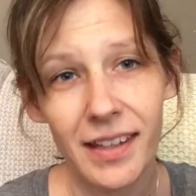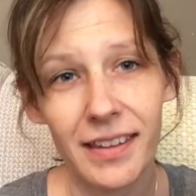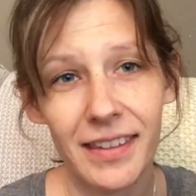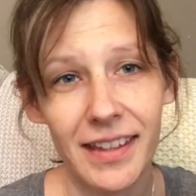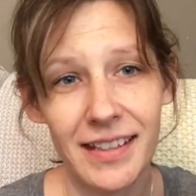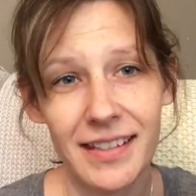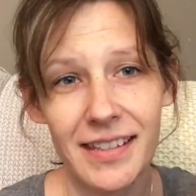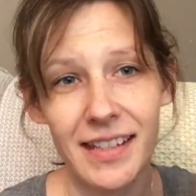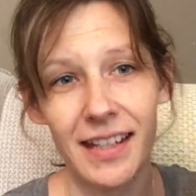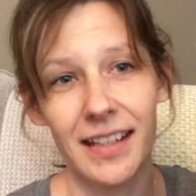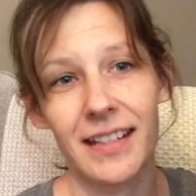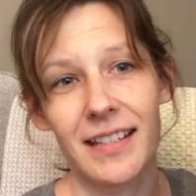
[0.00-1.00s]
This
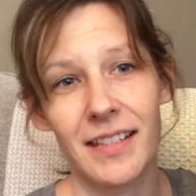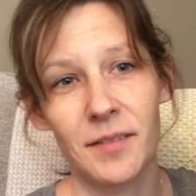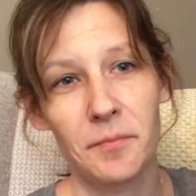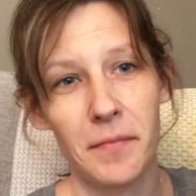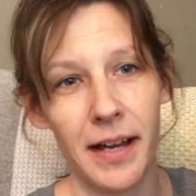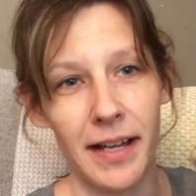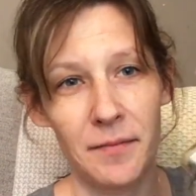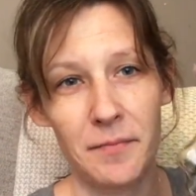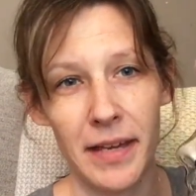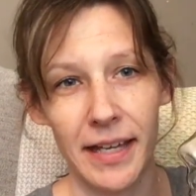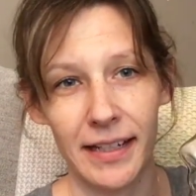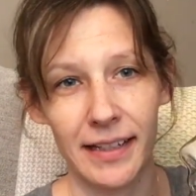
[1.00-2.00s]
is my
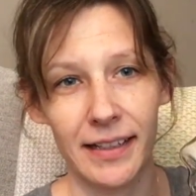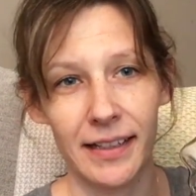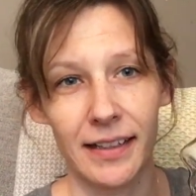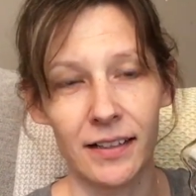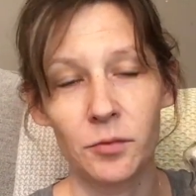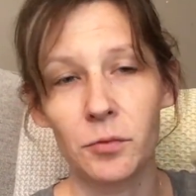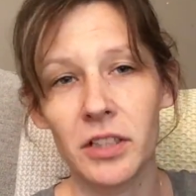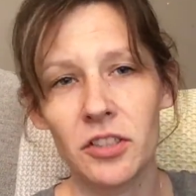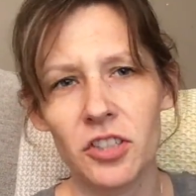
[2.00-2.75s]
mannequin, which